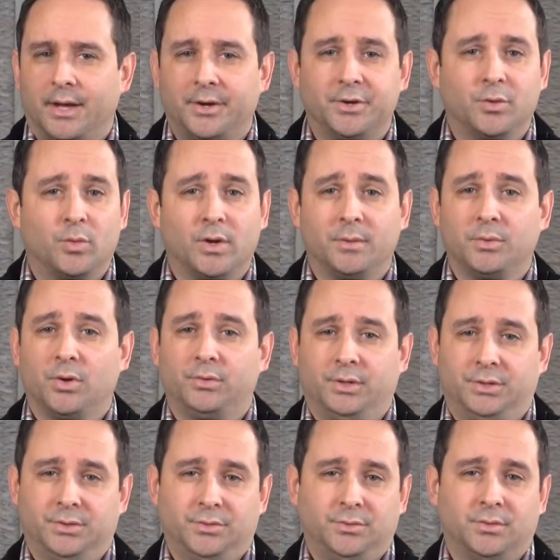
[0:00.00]
I don't know what I'm going to
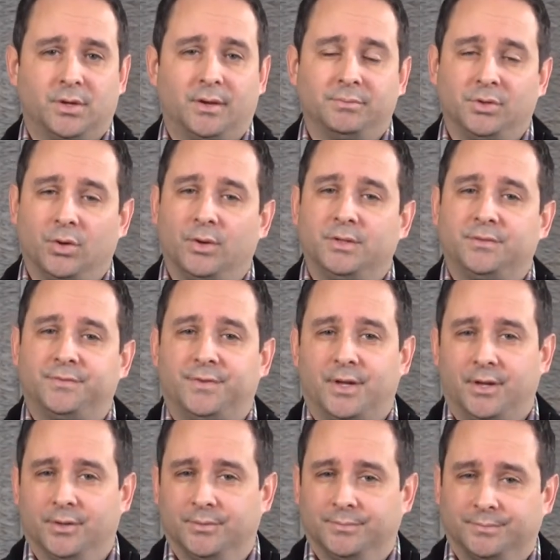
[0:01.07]
do. I'm going to fail.